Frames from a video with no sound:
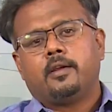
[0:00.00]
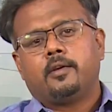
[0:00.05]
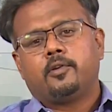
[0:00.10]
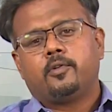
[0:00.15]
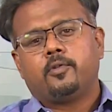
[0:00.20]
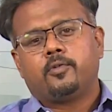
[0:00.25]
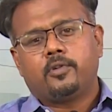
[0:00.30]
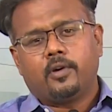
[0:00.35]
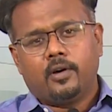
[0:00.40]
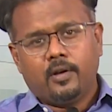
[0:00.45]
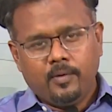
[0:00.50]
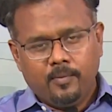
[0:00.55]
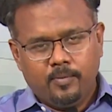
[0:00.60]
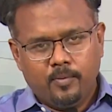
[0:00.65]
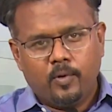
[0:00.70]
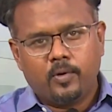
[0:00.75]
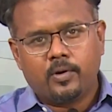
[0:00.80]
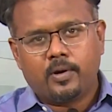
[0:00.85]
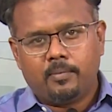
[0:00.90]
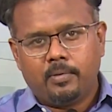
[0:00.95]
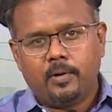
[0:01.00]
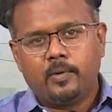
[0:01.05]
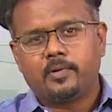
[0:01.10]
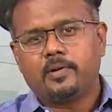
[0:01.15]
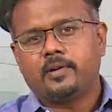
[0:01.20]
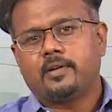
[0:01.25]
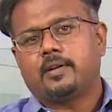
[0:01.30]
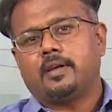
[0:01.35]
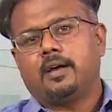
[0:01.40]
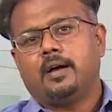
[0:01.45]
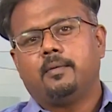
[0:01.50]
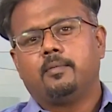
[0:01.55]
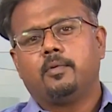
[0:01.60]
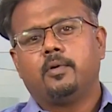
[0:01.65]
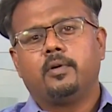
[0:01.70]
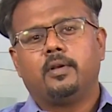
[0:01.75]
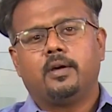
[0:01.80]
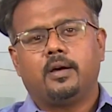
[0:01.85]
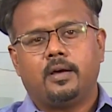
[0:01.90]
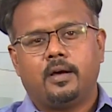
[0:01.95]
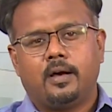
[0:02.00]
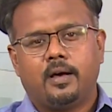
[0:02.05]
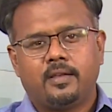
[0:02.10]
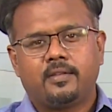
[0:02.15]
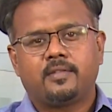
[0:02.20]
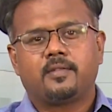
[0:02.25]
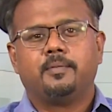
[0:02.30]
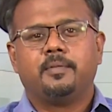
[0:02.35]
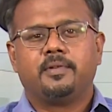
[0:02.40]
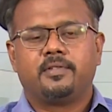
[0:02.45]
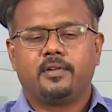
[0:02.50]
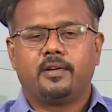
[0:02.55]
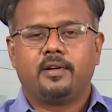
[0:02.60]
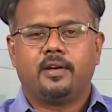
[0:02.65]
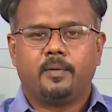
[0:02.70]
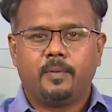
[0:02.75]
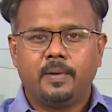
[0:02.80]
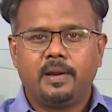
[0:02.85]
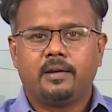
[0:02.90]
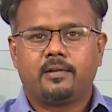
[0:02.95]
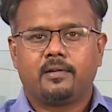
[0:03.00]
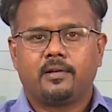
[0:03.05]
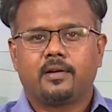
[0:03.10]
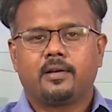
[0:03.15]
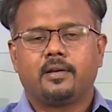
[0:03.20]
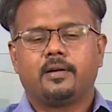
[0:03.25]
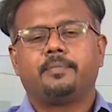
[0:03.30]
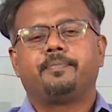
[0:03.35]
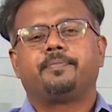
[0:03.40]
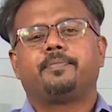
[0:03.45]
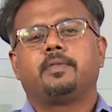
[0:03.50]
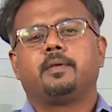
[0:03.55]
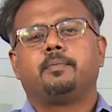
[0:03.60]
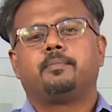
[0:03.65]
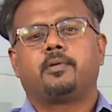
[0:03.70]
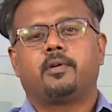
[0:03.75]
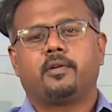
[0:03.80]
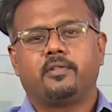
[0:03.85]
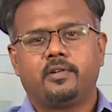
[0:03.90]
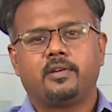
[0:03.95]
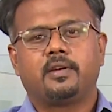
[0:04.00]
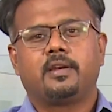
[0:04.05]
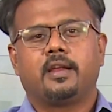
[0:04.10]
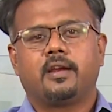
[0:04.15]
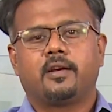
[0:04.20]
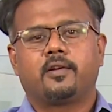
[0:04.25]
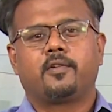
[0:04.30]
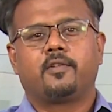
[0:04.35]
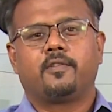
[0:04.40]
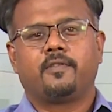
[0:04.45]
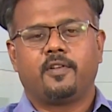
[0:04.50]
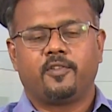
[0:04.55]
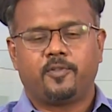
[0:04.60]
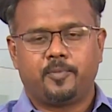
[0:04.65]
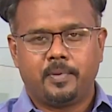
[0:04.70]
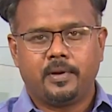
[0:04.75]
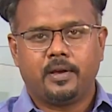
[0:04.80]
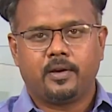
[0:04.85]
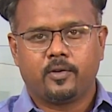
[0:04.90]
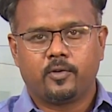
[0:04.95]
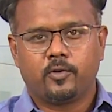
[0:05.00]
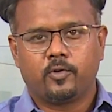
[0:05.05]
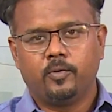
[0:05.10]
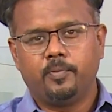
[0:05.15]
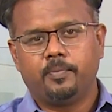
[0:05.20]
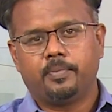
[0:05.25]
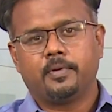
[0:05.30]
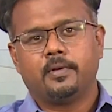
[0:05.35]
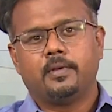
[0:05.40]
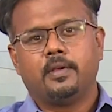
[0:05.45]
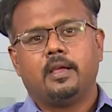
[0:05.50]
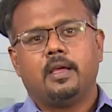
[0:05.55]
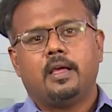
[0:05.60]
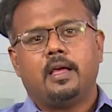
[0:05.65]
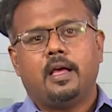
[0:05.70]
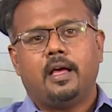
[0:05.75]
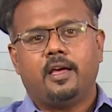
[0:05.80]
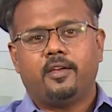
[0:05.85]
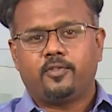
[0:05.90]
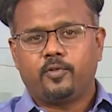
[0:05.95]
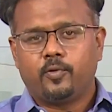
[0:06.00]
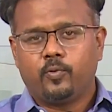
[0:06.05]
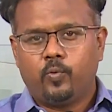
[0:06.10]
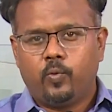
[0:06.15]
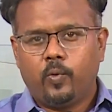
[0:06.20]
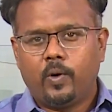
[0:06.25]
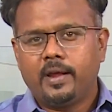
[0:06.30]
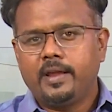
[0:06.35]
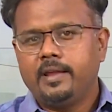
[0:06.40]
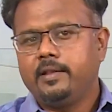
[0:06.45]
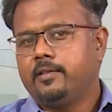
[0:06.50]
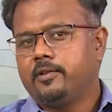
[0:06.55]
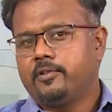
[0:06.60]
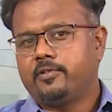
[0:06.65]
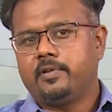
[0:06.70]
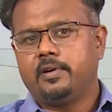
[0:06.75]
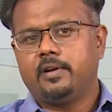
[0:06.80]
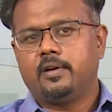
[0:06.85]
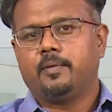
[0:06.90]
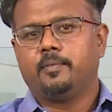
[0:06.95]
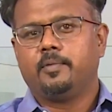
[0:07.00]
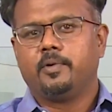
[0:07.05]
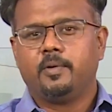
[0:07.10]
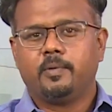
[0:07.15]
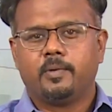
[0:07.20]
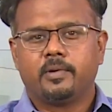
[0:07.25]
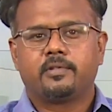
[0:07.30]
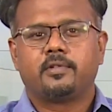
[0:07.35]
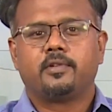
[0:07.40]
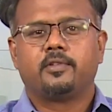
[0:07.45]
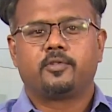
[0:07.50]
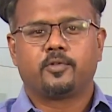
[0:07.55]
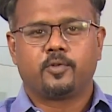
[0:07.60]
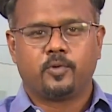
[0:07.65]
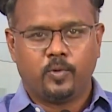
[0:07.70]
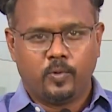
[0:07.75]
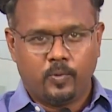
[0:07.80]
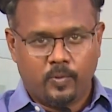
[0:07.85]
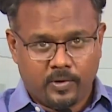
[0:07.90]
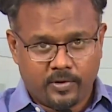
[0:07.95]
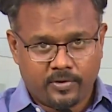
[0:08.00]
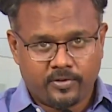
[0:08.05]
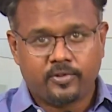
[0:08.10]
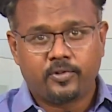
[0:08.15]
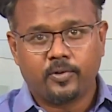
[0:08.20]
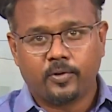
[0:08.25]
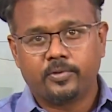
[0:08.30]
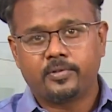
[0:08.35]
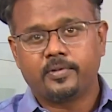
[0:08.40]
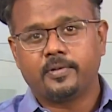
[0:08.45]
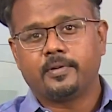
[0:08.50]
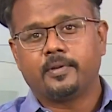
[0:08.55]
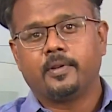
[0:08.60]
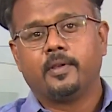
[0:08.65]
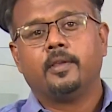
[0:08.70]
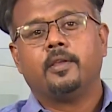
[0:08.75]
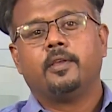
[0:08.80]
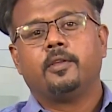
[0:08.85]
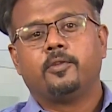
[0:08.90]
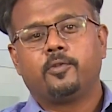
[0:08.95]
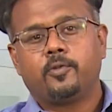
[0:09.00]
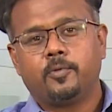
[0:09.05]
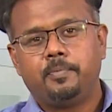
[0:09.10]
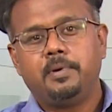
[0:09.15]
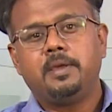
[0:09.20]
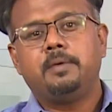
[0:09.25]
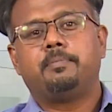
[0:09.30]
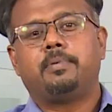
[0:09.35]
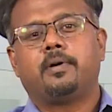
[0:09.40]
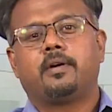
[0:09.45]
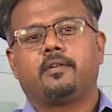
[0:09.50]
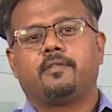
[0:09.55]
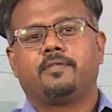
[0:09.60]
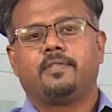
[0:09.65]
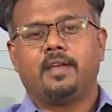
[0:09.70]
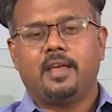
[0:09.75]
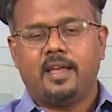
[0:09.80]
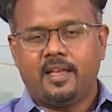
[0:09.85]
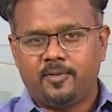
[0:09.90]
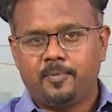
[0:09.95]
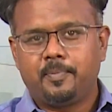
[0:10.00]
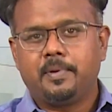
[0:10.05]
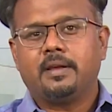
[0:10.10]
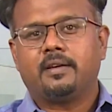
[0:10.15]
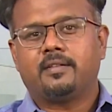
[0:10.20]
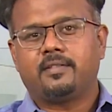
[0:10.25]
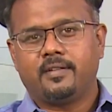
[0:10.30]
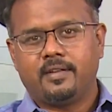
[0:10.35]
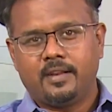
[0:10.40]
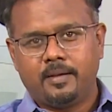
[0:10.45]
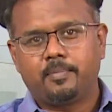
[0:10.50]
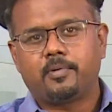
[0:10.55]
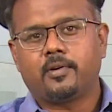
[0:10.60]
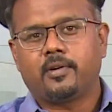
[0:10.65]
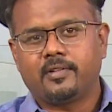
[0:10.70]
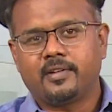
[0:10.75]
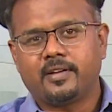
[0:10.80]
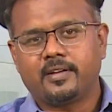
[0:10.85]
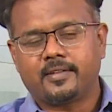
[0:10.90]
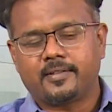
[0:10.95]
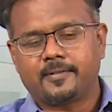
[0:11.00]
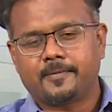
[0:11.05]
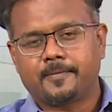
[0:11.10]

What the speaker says: To talk more about it, I'm going to ask Mr. Naveen Ranka, the project director of SPR Group, as to why the Shriram Universal School was chosen to be part of the SPR City project.